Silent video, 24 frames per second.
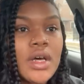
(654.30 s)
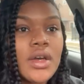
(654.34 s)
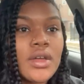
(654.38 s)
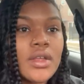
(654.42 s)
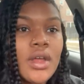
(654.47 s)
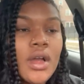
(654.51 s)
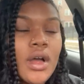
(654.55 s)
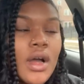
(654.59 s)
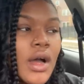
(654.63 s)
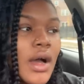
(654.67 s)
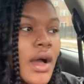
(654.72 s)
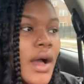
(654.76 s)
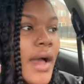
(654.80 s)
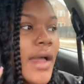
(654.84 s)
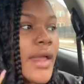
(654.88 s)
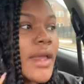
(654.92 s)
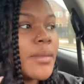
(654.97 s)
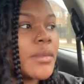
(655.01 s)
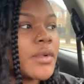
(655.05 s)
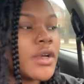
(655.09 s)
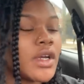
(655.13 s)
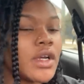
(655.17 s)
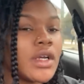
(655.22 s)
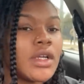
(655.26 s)
y'all i
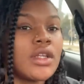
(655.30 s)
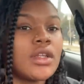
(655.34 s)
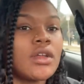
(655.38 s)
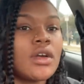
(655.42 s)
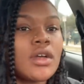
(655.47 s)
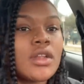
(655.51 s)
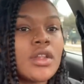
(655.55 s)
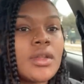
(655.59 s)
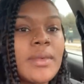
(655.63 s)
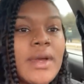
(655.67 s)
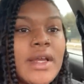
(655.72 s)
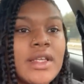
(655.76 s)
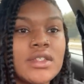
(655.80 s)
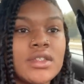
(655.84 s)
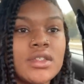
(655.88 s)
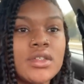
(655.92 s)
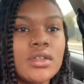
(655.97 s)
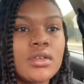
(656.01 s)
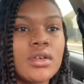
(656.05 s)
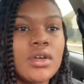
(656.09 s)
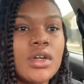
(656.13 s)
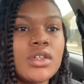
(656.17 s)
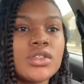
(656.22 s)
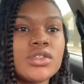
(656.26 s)
am currently on the way to the
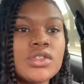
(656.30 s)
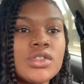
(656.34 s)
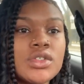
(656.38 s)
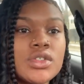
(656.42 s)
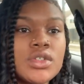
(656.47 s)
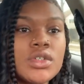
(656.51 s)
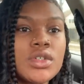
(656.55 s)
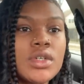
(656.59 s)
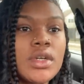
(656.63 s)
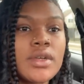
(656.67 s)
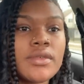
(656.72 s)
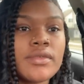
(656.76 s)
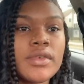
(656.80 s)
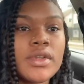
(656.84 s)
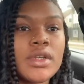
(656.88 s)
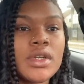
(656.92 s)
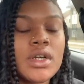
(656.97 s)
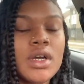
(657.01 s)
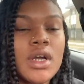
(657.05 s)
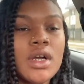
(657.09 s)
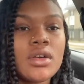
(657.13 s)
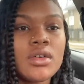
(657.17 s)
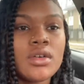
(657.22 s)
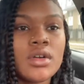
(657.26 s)
grocery store finna
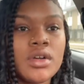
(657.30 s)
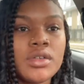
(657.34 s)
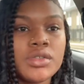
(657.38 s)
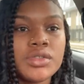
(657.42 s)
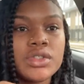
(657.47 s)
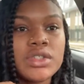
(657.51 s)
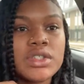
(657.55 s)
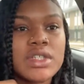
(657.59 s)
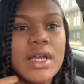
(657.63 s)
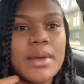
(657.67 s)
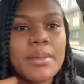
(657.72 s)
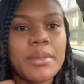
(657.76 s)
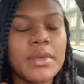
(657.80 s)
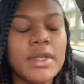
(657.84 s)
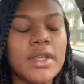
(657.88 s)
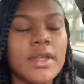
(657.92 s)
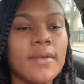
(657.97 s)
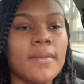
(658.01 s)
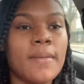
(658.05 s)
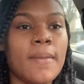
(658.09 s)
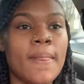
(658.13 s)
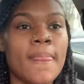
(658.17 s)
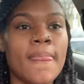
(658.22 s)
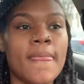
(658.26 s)
go grocery
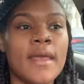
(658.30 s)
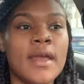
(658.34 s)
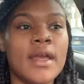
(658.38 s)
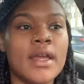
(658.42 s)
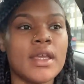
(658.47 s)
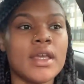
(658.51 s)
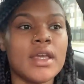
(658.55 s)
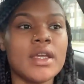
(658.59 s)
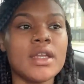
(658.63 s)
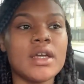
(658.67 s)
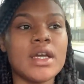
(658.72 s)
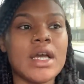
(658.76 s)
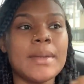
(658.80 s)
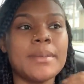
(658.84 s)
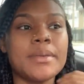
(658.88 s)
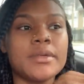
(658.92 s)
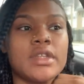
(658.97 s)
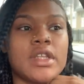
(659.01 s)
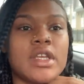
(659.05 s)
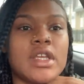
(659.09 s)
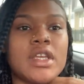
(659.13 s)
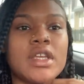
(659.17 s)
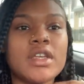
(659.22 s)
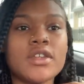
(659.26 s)
shopping get a couple
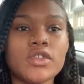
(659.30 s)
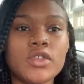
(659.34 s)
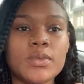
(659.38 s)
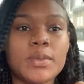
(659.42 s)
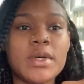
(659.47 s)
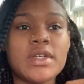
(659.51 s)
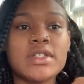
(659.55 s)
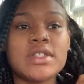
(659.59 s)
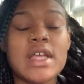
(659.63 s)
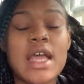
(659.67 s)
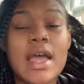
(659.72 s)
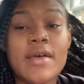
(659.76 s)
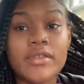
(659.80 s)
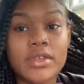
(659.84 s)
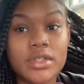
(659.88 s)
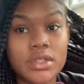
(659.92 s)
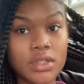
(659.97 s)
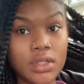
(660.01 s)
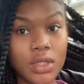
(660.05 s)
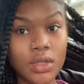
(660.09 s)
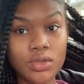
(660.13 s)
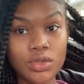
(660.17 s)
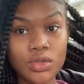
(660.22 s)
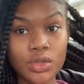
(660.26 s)
things. Supposed to have a
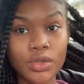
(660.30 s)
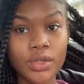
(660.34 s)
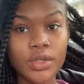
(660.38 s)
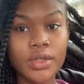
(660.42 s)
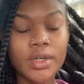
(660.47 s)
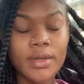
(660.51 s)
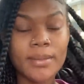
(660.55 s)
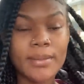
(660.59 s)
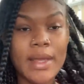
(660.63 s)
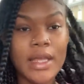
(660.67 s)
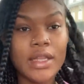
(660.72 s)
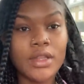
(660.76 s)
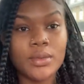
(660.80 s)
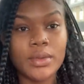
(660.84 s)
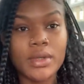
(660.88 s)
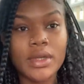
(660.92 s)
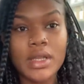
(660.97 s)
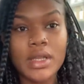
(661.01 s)
snowstorm at 3